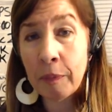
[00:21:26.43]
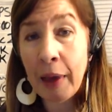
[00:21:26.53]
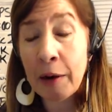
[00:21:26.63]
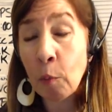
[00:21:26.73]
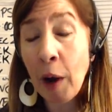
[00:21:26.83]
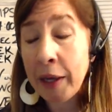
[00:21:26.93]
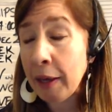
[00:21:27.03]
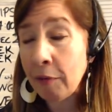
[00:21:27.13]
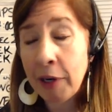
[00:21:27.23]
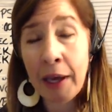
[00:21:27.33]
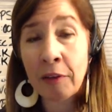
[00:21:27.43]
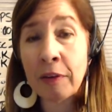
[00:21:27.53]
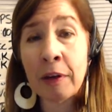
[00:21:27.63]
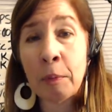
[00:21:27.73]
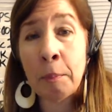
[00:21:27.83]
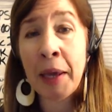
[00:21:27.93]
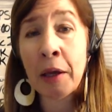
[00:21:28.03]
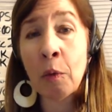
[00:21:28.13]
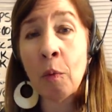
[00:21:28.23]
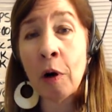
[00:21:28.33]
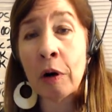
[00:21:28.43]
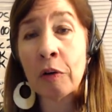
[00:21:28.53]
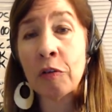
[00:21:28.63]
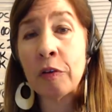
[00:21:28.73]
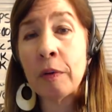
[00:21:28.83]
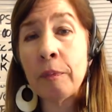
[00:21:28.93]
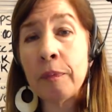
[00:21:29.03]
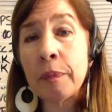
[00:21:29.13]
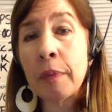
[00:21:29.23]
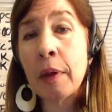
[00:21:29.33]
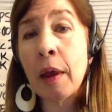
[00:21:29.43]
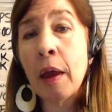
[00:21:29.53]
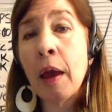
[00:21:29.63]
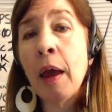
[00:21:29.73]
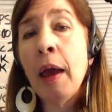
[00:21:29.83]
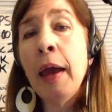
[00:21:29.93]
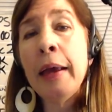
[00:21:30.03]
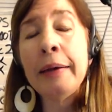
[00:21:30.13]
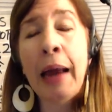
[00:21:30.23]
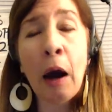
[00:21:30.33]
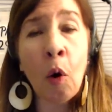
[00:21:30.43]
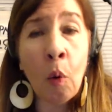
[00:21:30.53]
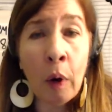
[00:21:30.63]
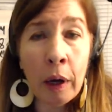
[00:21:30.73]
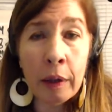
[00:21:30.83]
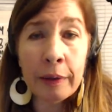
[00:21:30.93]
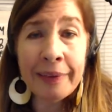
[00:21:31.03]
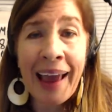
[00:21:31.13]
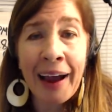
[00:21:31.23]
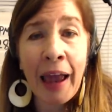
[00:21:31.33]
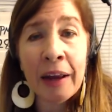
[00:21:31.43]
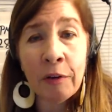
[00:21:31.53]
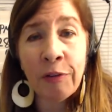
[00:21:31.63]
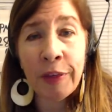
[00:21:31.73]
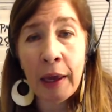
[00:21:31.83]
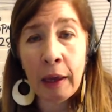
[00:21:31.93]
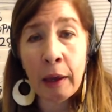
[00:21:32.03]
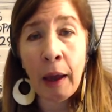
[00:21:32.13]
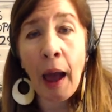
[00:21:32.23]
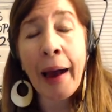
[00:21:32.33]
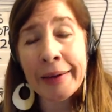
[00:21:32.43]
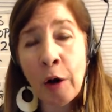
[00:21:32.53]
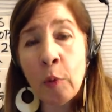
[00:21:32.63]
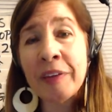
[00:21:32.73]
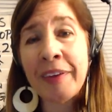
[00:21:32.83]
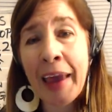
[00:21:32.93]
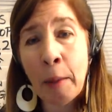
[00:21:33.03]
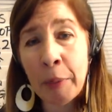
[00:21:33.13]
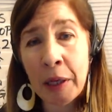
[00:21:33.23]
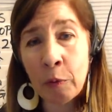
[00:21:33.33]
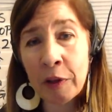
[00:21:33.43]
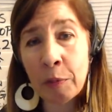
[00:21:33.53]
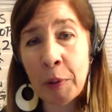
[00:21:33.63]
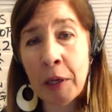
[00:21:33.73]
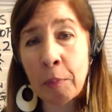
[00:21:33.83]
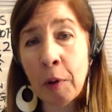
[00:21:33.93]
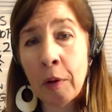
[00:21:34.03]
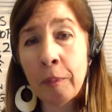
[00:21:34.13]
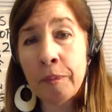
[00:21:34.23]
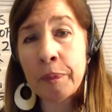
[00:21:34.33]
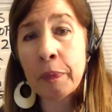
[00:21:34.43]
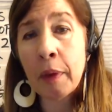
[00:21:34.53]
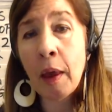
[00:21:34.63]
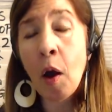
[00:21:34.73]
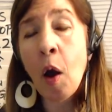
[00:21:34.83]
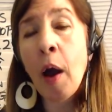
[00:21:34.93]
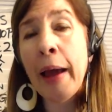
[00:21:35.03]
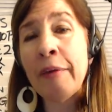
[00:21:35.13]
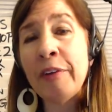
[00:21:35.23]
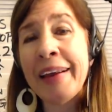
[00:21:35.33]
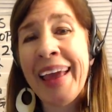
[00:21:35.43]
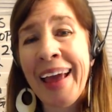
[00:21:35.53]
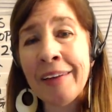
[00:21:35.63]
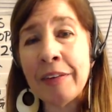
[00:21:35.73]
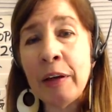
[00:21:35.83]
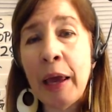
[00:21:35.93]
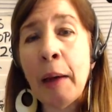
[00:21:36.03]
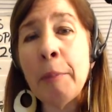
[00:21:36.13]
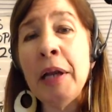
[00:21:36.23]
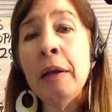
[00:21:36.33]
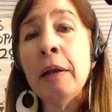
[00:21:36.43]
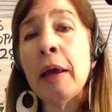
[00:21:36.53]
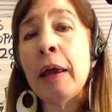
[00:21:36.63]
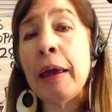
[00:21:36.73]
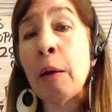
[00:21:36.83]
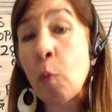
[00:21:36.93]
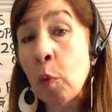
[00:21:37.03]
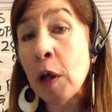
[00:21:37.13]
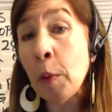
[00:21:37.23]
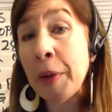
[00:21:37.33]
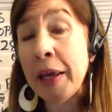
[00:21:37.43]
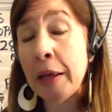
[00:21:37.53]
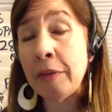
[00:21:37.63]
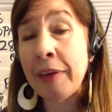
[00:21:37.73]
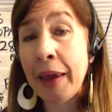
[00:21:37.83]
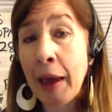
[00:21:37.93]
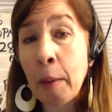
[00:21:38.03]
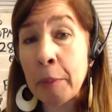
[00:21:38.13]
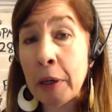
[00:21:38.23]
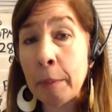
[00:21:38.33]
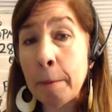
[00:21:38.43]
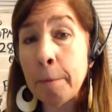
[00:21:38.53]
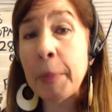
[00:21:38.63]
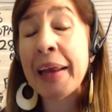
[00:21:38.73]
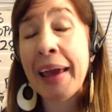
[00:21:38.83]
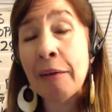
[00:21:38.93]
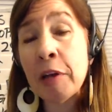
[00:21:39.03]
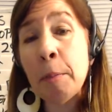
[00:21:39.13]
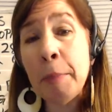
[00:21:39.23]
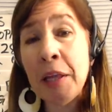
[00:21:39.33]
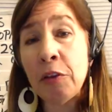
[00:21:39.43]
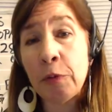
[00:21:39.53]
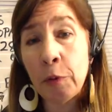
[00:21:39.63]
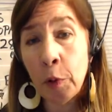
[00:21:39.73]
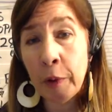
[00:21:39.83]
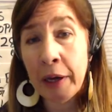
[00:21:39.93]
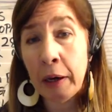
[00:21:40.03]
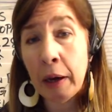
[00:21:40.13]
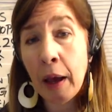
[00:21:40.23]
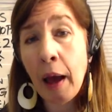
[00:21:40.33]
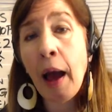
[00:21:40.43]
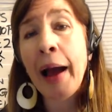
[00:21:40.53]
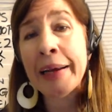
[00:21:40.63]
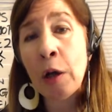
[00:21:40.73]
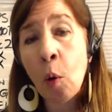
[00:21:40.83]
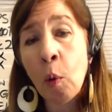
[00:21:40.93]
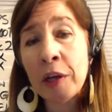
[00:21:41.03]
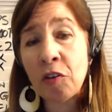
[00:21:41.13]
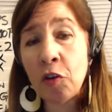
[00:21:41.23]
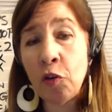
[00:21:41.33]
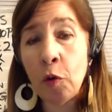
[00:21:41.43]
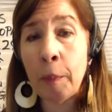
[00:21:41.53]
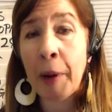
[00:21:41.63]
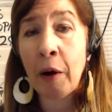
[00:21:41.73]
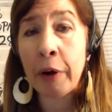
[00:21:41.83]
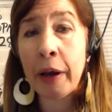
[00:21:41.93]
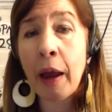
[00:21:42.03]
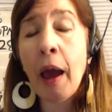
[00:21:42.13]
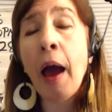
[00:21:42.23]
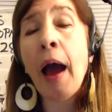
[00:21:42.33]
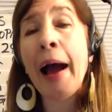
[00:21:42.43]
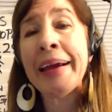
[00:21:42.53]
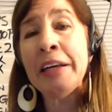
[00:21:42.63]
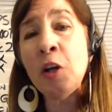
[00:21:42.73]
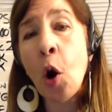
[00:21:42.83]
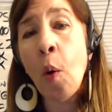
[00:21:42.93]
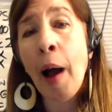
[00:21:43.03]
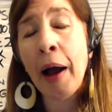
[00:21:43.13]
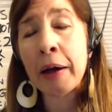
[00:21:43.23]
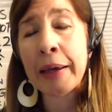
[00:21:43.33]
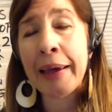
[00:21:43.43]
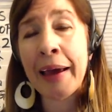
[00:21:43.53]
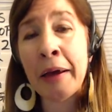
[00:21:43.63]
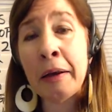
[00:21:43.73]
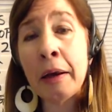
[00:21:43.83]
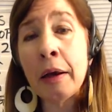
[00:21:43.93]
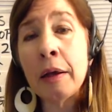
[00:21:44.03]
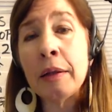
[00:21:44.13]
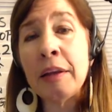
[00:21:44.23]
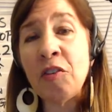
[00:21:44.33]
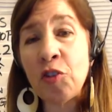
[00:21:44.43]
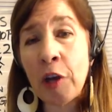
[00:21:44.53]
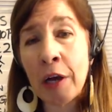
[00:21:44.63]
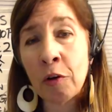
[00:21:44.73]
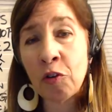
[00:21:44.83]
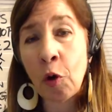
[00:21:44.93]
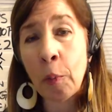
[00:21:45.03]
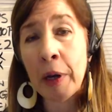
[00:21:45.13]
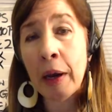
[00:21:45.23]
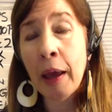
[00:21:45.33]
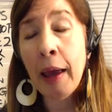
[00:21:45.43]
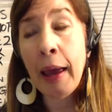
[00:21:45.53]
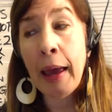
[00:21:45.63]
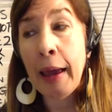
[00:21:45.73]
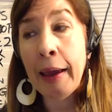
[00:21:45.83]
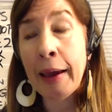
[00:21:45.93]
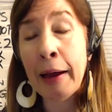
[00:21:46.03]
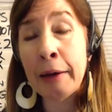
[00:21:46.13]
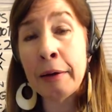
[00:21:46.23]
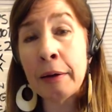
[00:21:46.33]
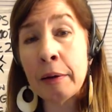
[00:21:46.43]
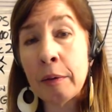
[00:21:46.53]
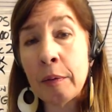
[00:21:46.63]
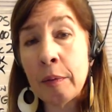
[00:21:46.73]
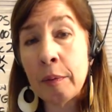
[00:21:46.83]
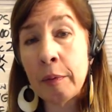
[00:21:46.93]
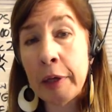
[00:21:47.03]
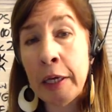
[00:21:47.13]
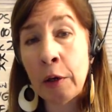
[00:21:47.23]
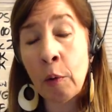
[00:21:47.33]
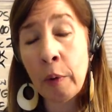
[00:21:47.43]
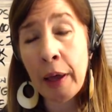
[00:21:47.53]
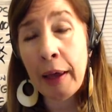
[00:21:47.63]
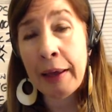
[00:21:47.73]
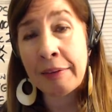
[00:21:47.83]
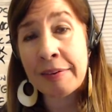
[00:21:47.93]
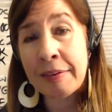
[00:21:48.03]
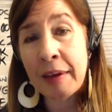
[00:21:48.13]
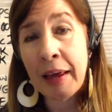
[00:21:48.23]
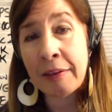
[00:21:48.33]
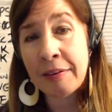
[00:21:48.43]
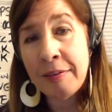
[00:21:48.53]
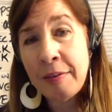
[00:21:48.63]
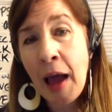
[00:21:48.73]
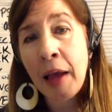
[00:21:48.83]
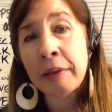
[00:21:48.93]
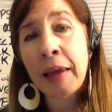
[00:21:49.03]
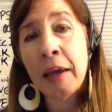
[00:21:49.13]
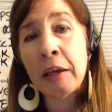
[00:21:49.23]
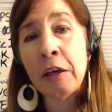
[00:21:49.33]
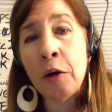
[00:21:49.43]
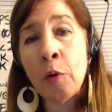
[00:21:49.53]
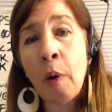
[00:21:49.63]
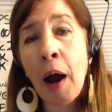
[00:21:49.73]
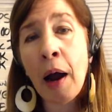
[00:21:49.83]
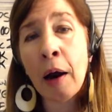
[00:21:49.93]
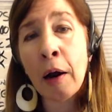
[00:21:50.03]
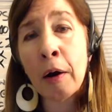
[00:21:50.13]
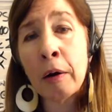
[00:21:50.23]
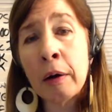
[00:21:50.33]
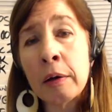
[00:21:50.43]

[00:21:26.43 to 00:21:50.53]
I didn't want to have an accident and make it worse. Now, that kind of thing I know is happening with people. If it hasn't happened, it will begin to happen. But having been through it, I know what to do about it. I know how to get the channels open. And, you know, it's, it's not that you are